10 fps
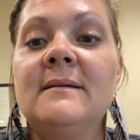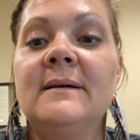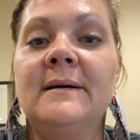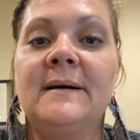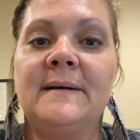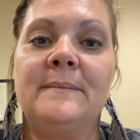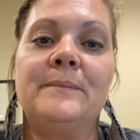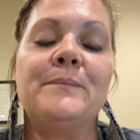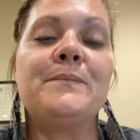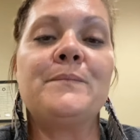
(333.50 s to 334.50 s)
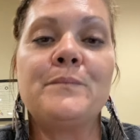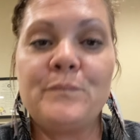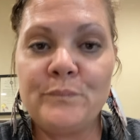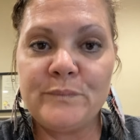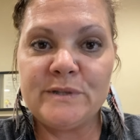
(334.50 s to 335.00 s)

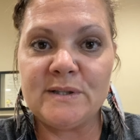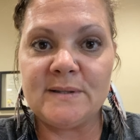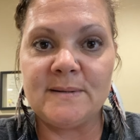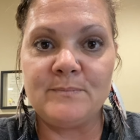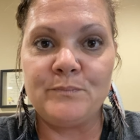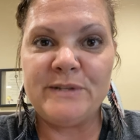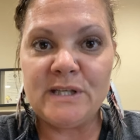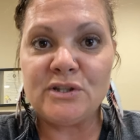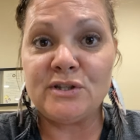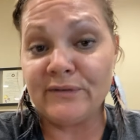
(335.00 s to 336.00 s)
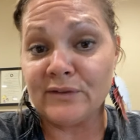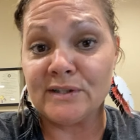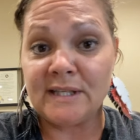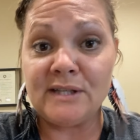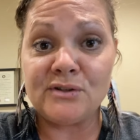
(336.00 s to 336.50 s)
to teach different
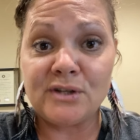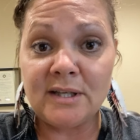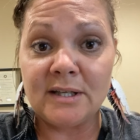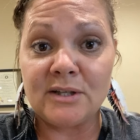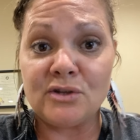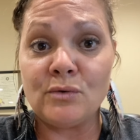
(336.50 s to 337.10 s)
to each kid,